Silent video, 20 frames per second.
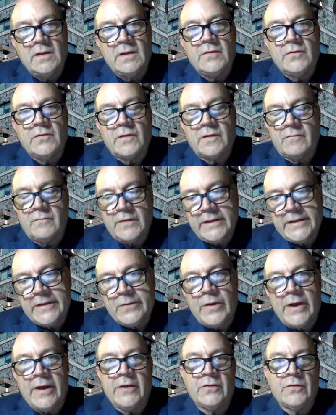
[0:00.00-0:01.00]
You can really
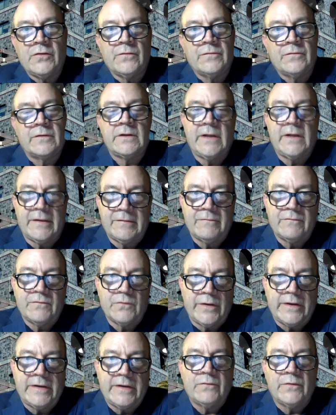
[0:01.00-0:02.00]
wear your class of
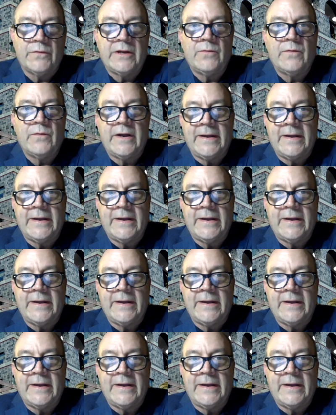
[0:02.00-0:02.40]
2021